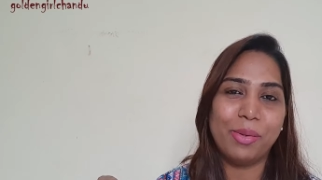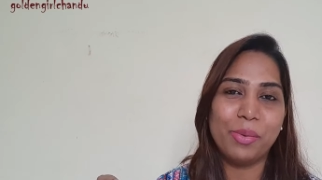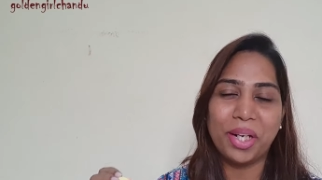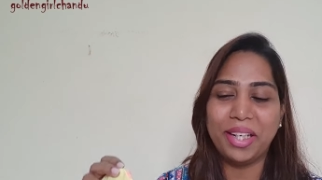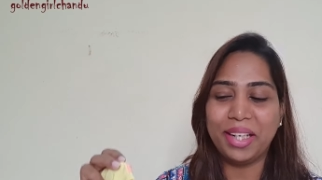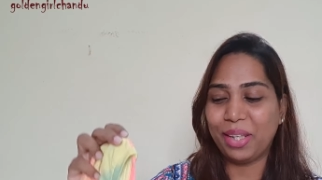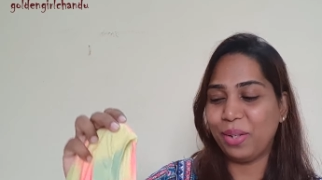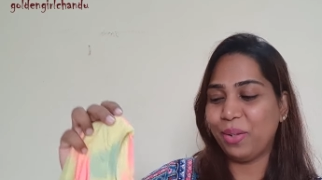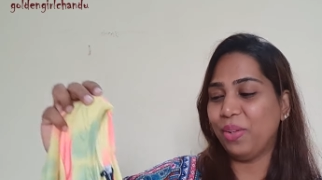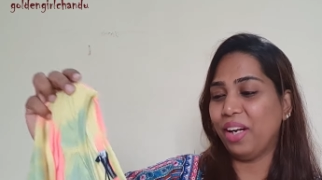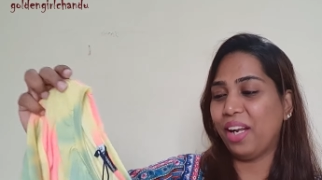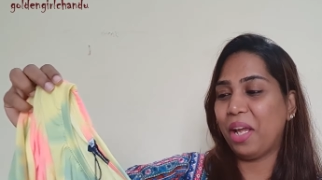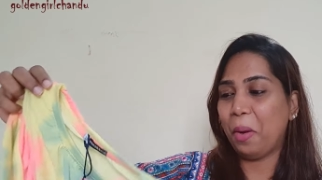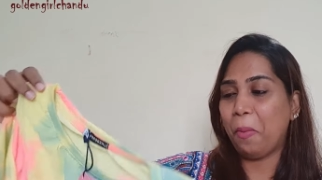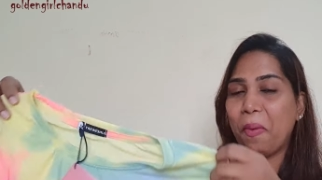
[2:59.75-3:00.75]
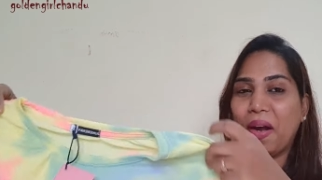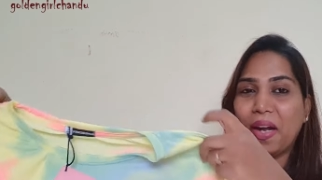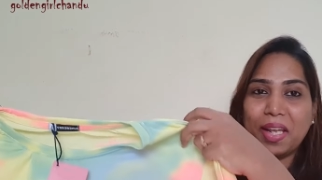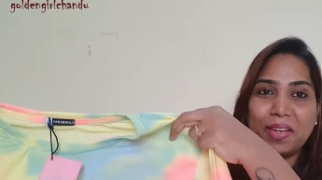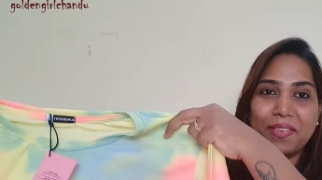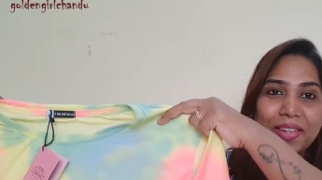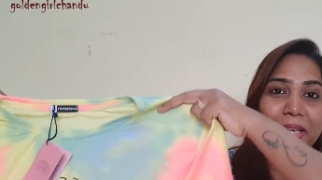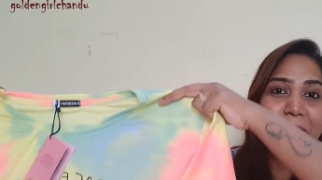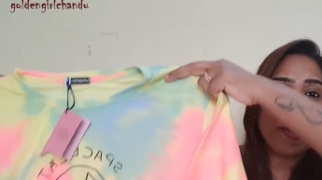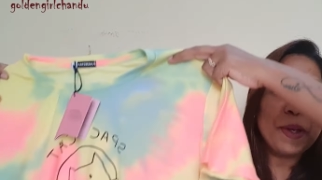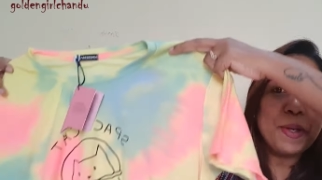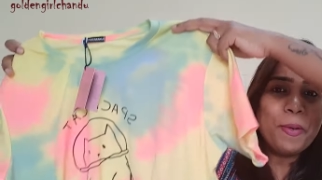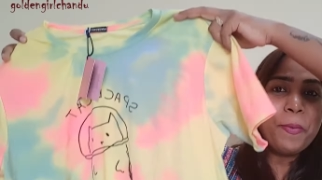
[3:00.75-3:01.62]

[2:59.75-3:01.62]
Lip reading: quality tho unnai anamata ivi.